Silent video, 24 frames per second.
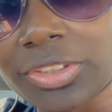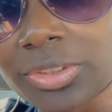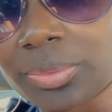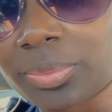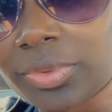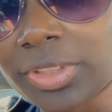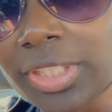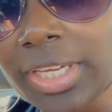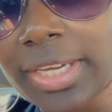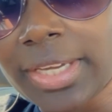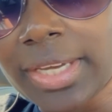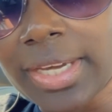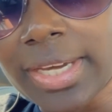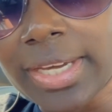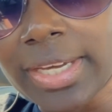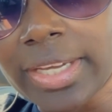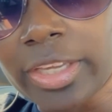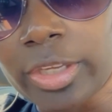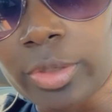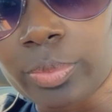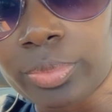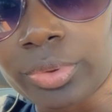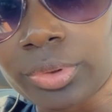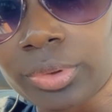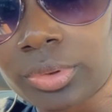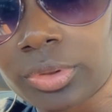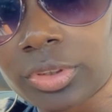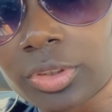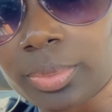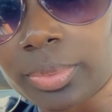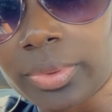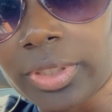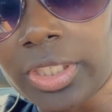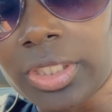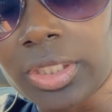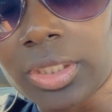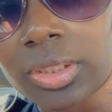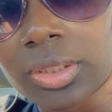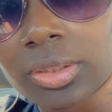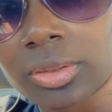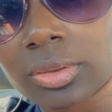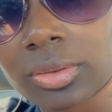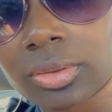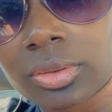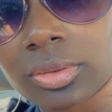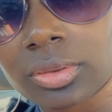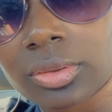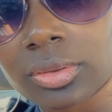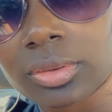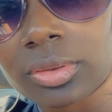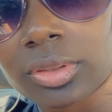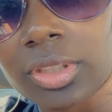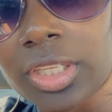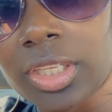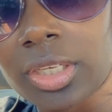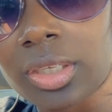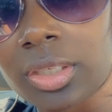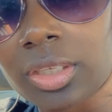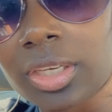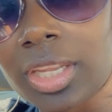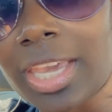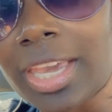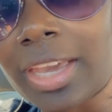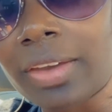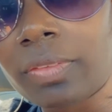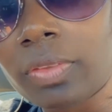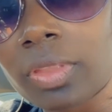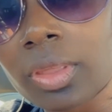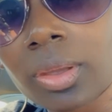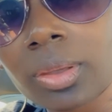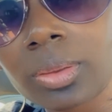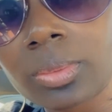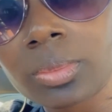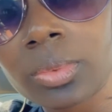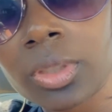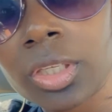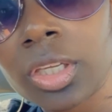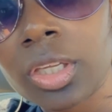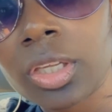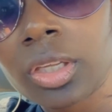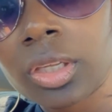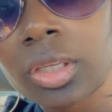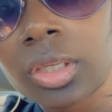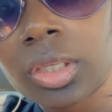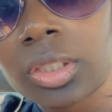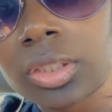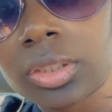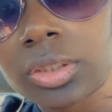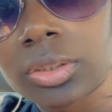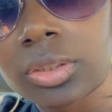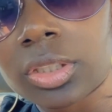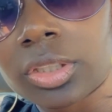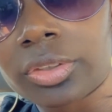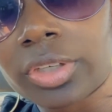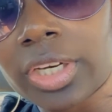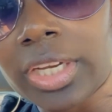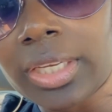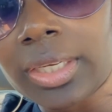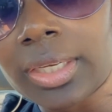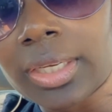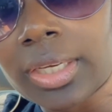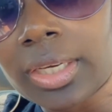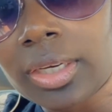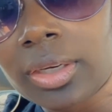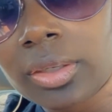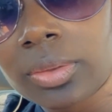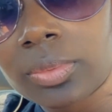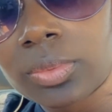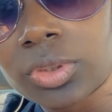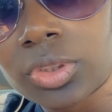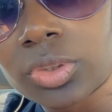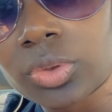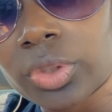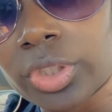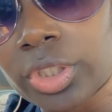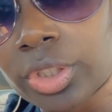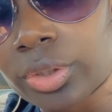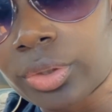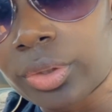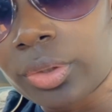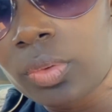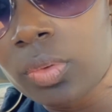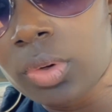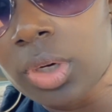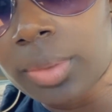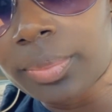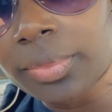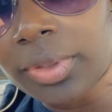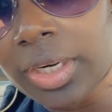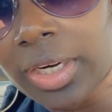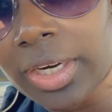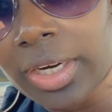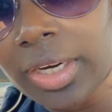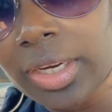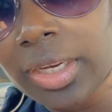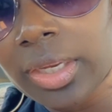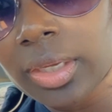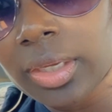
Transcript: some thigh high boots, but they didn't have them. So right now I'm just going to go to Walmart,